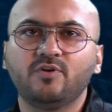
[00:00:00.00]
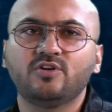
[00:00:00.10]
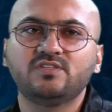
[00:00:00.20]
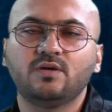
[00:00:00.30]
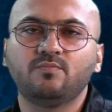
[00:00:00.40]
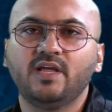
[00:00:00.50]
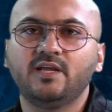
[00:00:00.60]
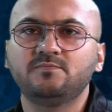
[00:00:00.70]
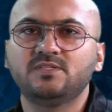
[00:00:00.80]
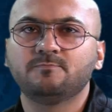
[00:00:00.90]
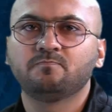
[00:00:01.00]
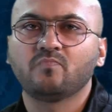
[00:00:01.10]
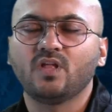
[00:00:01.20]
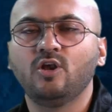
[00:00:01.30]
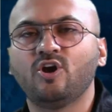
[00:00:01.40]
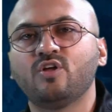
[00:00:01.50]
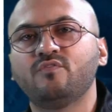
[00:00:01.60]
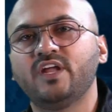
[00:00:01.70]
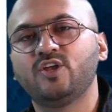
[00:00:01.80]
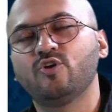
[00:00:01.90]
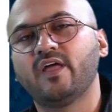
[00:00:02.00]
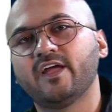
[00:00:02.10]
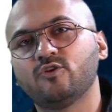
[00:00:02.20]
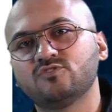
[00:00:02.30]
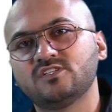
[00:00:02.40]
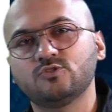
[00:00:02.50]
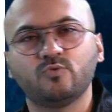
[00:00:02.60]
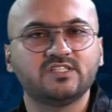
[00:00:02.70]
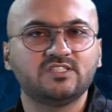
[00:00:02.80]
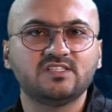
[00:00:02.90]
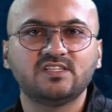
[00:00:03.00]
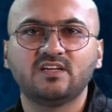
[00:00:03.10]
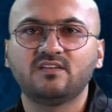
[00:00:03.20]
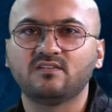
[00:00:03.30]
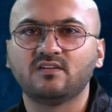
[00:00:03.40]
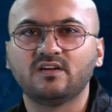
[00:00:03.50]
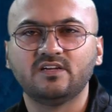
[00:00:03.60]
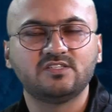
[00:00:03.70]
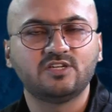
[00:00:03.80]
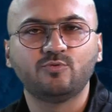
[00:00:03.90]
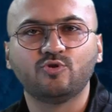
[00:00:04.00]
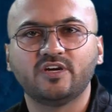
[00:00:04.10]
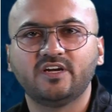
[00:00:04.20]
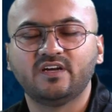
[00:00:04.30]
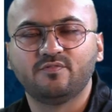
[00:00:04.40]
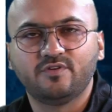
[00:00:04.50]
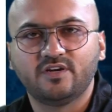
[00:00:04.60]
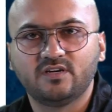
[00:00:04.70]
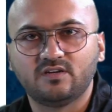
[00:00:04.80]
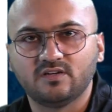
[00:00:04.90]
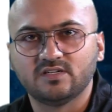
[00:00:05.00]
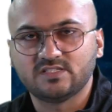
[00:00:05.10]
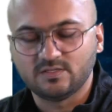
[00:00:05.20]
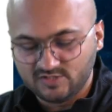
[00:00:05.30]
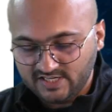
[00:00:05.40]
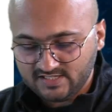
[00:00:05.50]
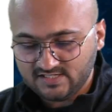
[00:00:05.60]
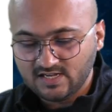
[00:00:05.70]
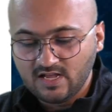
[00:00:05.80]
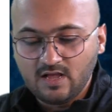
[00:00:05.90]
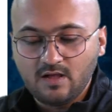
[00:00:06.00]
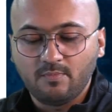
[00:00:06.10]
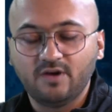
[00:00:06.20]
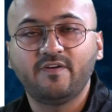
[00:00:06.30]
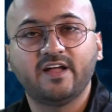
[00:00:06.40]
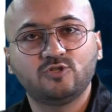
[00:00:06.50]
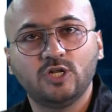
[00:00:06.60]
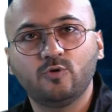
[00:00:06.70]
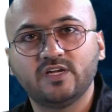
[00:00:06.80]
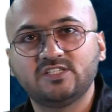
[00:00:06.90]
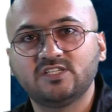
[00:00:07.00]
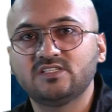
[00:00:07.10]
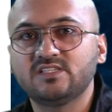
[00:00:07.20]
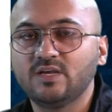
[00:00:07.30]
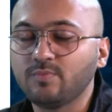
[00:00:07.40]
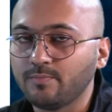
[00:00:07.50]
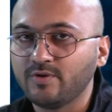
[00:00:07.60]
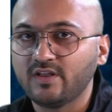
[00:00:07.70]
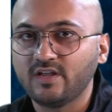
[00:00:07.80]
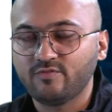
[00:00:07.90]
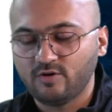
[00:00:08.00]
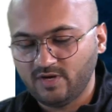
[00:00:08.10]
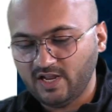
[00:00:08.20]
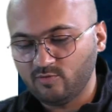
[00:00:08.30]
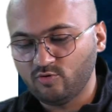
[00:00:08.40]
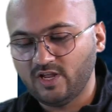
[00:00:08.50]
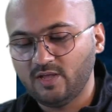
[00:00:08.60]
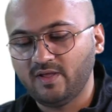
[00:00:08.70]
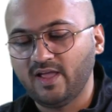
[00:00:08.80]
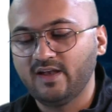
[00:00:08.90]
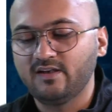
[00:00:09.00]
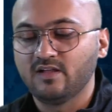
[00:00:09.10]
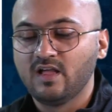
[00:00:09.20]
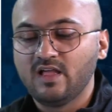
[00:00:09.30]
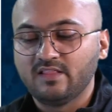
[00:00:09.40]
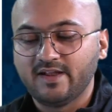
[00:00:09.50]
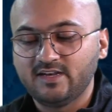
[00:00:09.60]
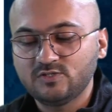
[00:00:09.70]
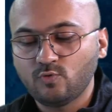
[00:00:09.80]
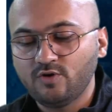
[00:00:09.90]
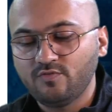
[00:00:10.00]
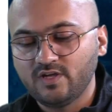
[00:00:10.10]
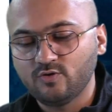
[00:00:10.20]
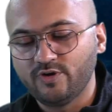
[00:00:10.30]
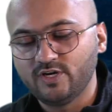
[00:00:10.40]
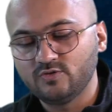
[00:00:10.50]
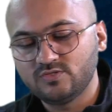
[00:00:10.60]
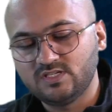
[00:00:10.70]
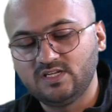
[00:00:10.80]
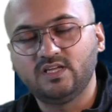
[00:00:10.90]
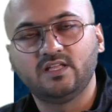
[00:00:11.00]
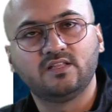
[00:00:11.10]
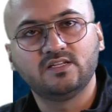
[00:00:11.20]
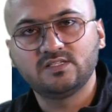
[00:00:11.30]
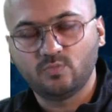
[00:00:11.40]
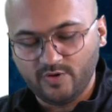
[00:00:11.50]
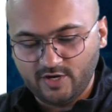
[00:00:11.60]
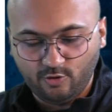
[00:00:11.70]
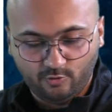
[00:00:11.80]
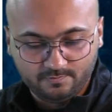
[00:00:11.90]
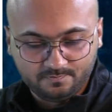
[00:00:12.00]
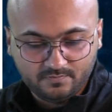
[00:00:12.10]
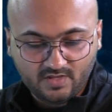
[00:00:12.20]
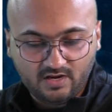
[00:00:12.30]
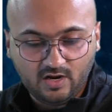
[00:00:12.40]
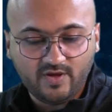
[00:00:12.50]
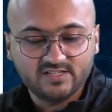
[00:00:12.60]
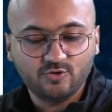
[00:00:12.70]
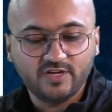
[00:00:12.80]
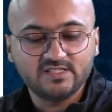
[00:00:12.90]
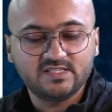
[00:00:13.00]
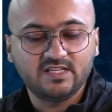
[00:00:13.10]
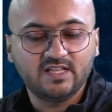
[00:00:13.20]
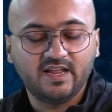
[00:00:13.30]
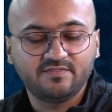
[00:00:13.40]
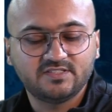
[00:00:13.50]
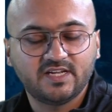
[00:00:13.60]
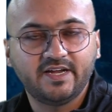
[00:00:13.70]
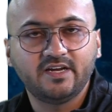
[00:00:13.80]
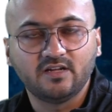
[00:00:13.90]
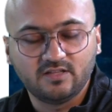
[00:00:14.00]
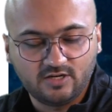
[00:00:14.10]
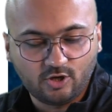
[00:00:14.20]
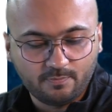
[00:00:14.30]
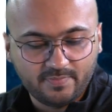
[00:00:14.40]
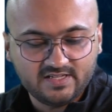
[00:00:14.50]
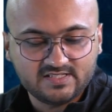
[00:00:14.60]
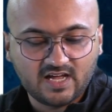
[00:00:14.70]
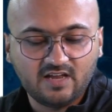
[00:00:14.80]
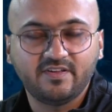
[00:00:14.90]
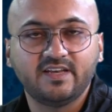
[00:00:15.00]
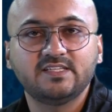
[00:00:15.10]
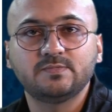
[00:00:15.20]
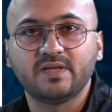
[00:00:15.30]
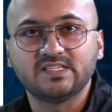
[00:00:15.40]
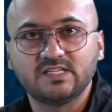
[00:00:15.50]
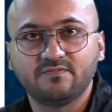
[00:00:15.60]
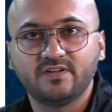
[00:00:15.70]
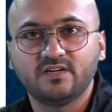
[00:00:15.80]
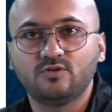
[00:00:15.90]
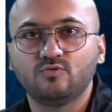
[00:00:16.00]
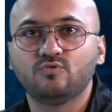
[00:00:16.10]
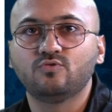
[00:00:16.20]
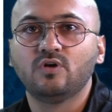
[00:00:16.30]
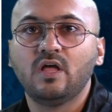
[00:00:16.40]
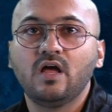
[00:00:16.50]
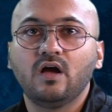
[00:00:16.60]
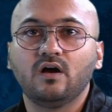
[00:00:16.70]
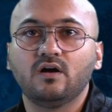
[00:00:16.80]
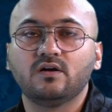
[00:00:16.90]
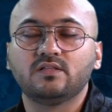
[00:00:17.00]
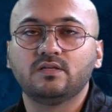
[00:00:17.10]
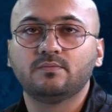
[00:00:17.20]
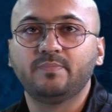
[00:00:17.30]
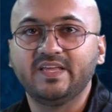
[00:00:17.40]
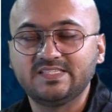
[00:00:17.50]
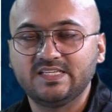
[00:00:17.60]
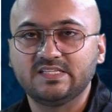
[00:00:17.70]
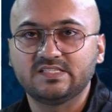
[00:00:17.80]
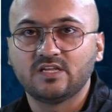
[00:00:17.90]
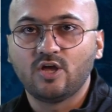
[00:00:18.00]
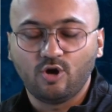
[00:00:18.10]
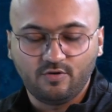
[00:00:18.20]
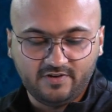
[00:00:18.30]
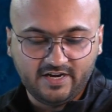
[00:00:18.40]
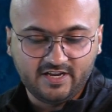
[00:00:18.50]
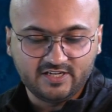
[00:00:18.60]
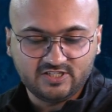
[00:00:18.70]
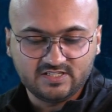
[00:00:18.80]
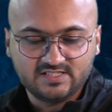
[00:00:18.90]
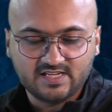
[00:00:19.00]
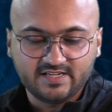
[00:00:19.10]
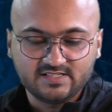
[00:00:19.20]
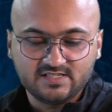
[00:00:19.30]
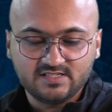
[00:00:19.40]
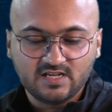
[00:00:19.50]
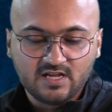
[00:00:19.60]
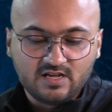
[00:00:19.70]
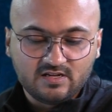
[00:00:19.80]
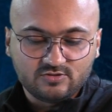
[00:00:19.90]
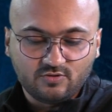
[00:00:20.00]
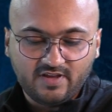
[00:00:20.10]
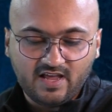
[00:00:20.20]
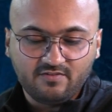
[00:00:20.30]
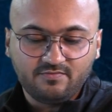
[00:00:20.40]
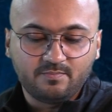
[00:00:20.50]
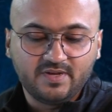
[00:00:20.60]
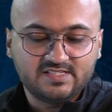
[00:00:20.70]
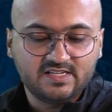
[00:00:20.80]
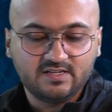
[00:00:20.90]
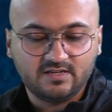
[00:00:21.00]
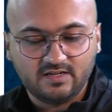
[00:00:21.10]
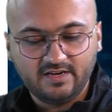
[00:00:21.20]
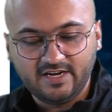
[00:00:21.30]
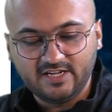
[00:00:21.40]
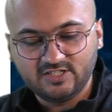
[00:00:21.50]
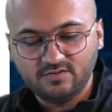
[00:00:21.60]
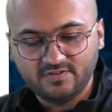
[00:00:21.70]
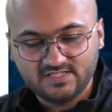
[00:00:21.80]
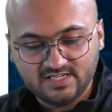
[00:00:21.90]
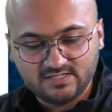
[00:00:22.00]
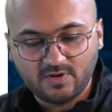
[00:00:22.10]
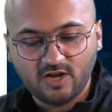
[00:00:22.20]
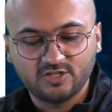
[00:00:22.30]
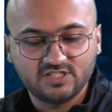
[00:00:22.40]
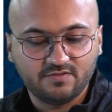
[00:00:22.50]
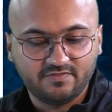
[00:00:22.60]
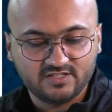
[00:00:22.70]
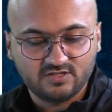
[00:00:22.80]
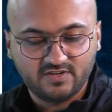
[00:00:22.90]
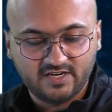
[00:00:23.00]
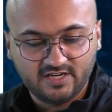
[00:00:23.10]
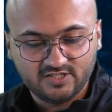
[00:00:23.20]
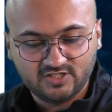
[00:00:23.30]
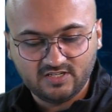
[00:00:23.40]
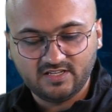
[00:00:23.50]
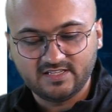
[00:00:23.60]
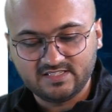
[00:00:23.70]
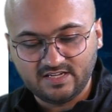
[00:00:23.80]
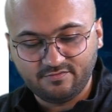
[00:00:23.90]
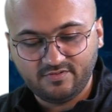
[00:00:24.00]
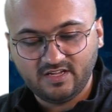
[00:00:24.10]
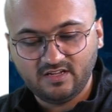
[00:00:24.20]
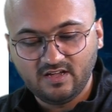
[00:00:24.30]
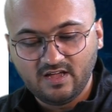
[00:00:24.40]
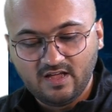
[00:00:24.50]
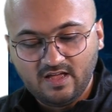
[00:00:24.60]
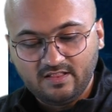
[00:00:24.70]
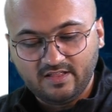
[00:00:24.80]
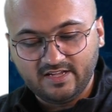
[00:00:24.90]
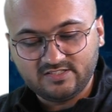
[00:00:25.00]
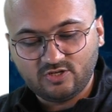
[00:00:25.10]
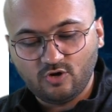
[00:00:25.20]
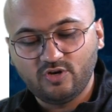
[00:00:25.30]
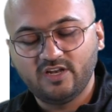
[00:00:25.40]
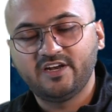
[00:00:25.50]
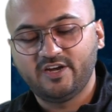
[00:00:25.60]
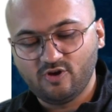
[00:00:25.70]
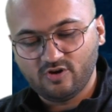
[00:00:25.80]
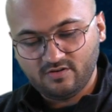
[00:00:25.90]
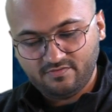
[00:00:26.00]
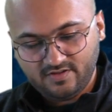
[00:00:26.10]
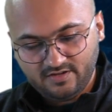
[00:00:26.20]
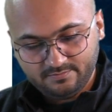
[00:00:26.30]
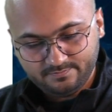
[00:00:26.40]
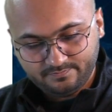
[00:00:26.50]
because sometimes a lot of radio diagnosis questions are distributed in different uh, subjects, but factual questions keep appearing from time to time, and that is what we are going to see in this video. Now, as you can see the left side, the topics are very specific to uh, the basics of radiation sciences. So we have basic radiation physics, biologic effects of radiation, then safety, then extraoral radiography,